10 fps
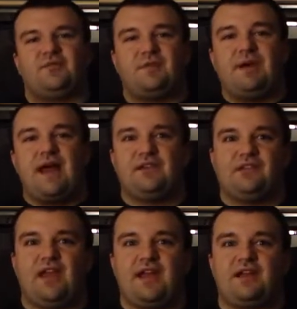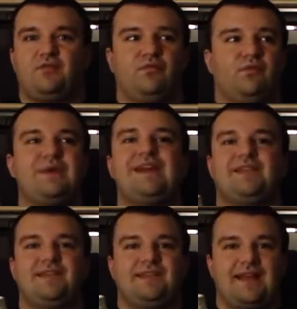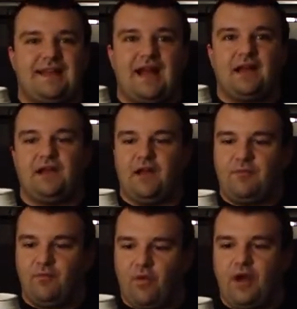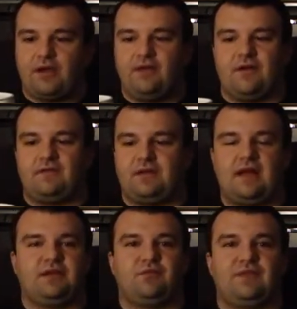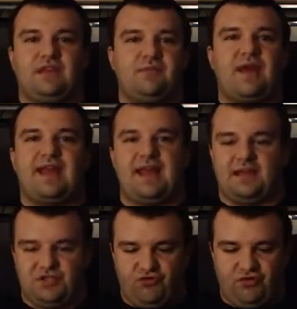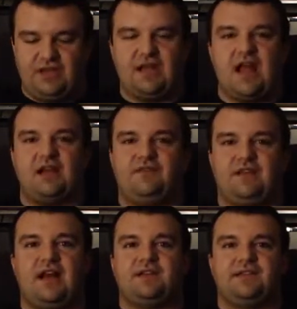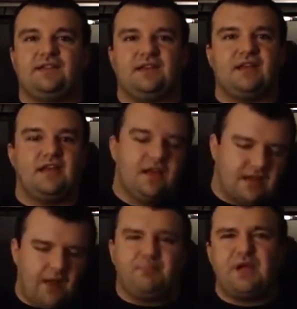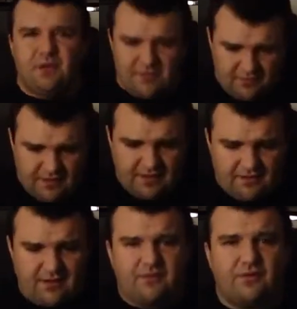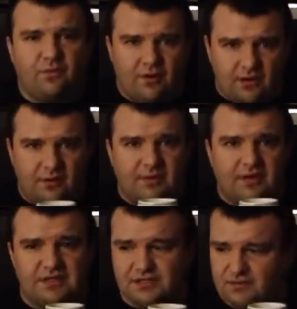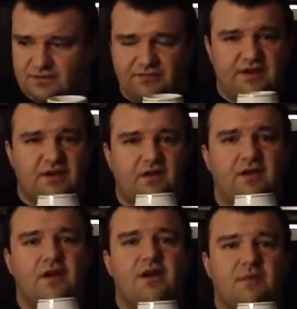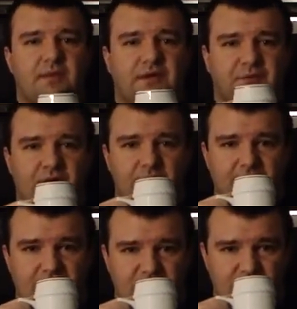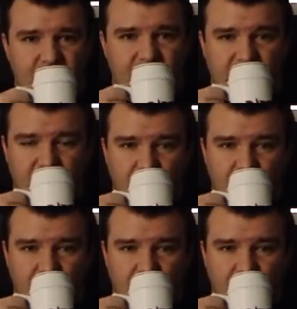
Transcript: For the past, week since I got it, I've been walking around the condo with it in my hand, just drinking out of it constantly. Not beer, right here I have some water, because, with this video, my mouth will probably get dry.